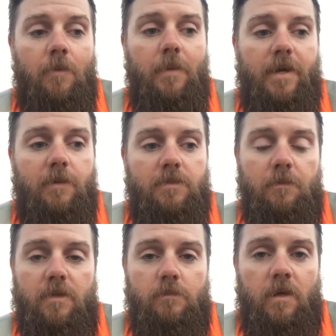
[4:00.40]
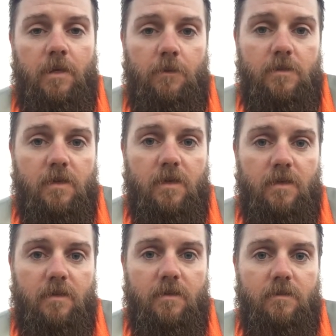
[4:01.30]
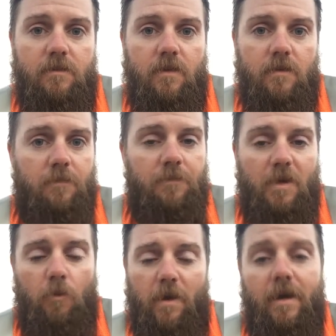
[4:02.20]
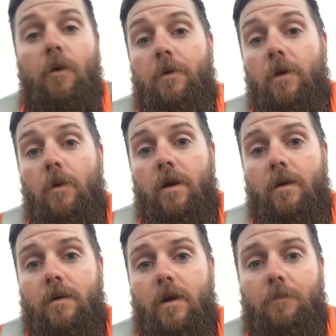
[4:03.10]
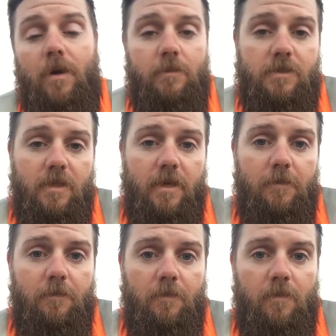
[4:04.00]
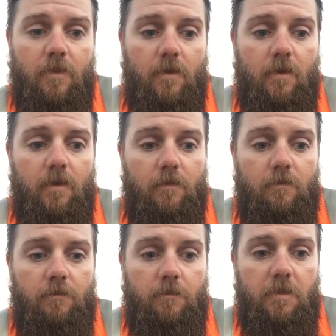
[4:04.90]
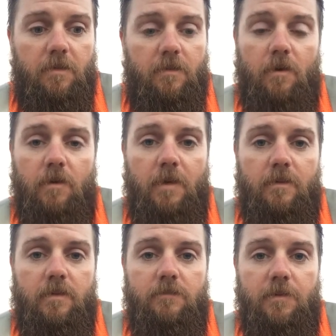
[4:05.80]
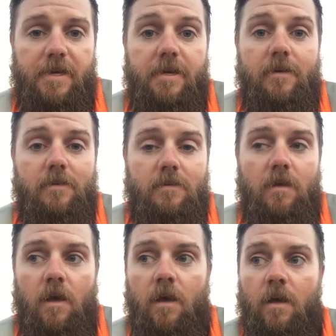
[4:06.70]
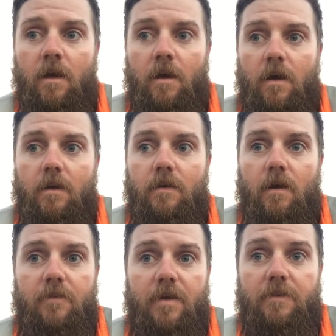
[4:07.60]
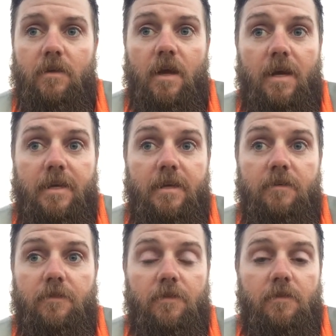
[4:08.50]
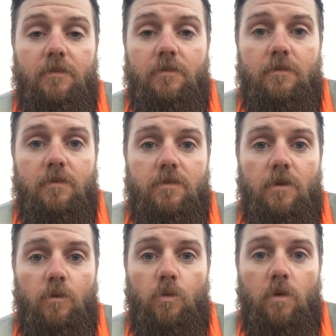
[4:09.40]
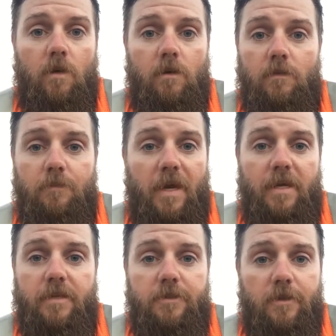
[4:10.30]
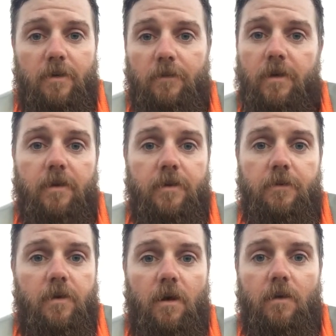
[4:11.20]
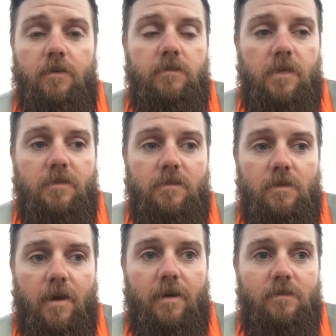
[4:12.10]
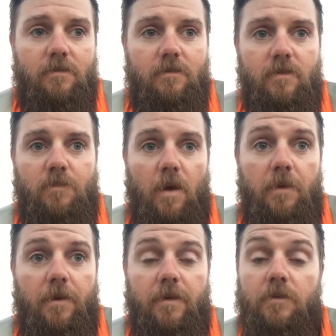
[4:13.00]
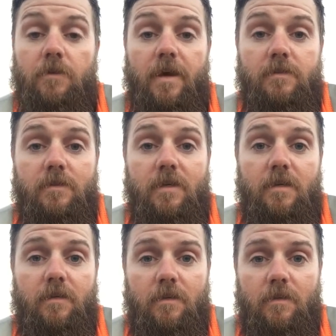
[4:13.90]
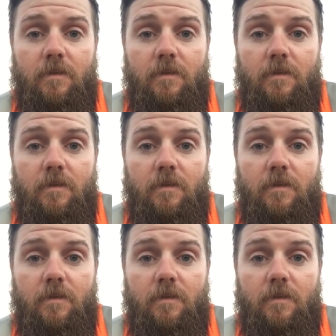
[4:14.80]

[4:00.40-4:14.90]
make up some of this money we're sinking into this thing. You know, we ain't going nowhere. I can promise you that. Uh, been talking about this for years. I've had the idea for the, the show or the page or whatever you want to call it, Chasin' Tracks, since probably around 2010.